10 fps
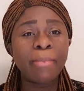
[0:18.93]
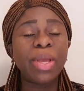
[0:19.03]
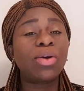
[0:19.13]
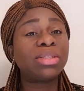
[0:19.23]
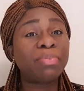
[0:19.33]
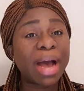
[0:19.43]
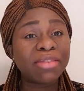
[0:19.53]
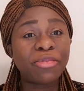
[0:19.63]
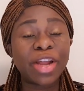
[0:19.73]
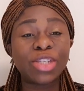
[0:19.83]
because
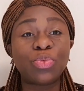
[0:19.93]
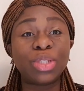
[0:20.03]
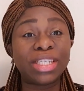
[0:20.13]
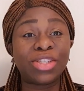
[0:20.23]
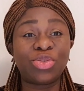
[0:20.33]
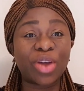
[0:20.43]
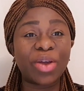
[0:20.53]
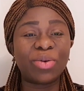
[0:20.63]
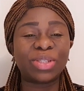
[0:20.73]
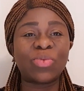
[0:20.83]
bad friends will destroy
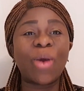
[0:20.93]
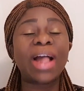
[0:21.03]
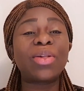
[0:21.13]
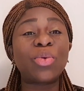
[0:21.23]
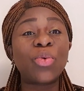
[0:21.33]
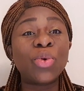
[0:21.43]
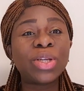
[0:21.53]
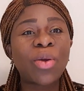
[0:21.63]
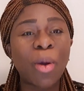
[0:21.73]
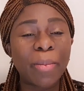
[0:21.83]
us while
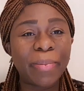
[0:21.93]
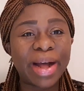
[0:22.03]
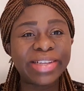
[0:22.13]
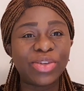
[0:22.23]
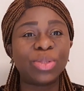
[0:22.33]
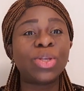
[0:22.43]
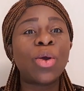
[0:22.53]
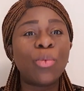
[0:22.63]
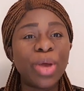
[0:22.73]
good companions